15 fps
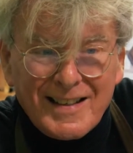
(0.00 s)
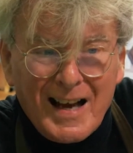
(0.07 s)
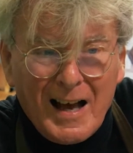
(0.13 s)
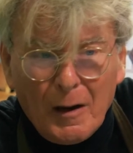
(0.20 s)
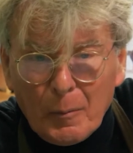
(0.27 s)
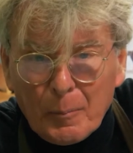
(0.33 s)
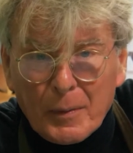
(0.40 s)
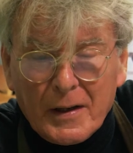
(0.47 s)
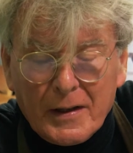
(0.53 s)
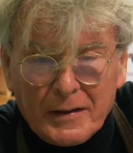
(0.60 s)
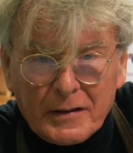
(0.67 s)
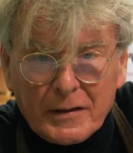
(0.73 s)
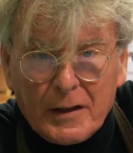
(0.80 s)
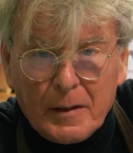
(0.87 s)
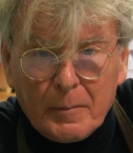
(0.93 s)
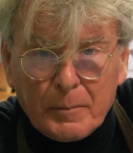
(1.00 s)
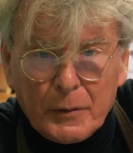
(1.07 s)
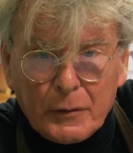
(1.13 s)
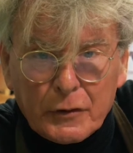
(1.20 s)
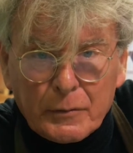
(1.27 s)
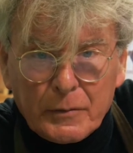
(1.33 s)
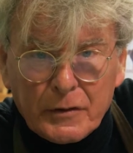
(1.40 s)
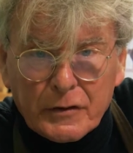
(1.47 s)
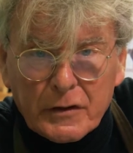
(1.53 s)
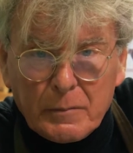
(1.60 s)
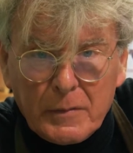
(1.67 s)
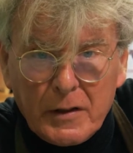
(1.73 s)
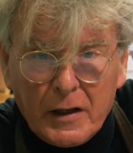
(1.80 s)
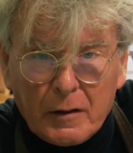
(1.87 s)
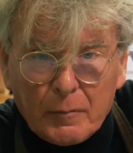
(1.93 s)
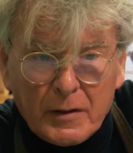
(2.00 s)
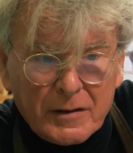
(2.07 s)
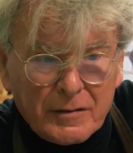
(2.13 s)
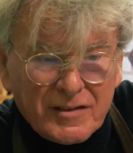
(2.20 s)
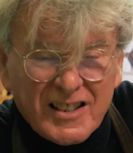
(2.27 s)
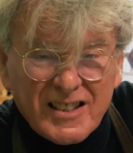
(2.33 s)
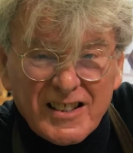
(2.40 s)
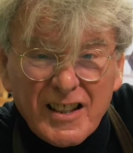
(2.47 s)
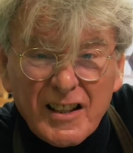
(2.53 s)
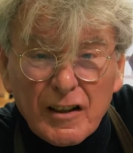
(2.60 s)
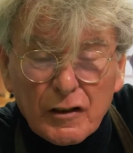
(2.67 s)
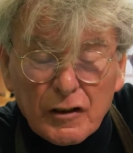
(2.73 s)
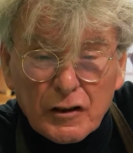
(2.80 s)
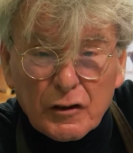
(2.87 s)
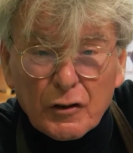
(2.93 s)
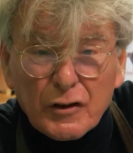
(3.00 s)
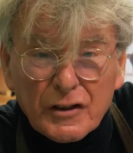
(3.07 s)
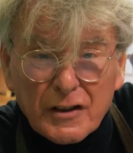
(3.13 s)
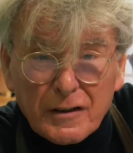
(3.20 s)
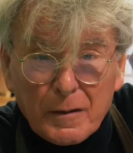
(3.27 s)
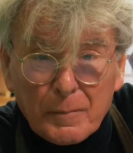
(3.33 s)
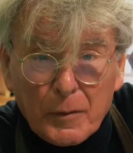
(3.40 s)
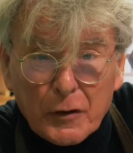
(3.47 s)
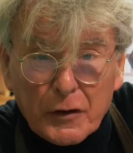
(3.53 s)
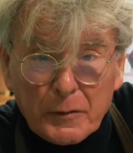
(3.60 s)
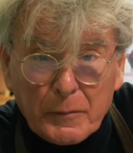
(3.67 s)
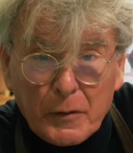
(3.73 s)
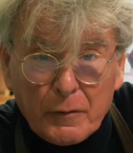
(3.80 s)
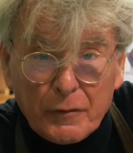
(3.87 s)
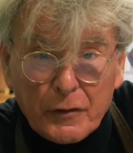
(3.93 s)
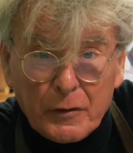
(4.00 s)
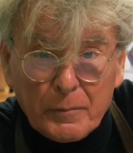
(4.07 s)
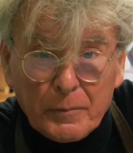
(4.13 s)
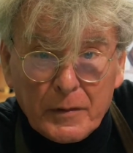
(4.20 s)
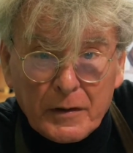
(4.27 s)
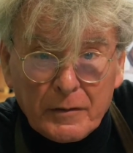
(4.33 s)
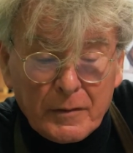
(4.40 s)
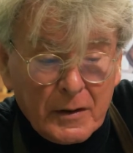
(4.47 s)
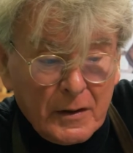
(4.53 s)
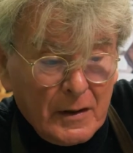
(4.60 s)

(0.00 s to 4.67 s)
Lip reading: alpine type boots we used to make with steel studs in the bottom of them and